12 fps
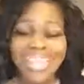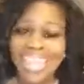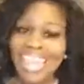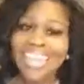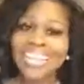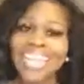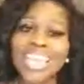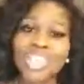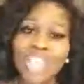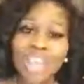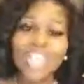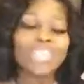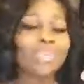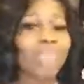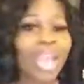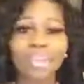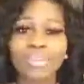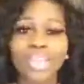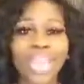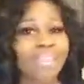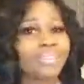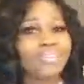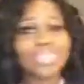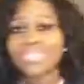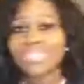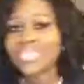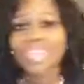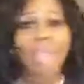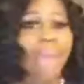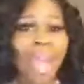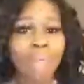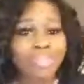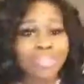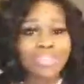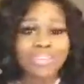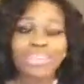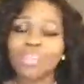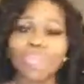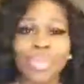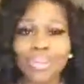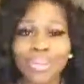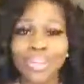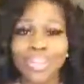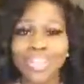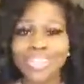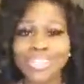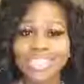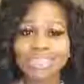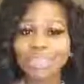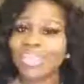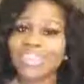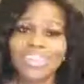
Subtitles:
Like, shout out to my creatives that just go out into the community and just be,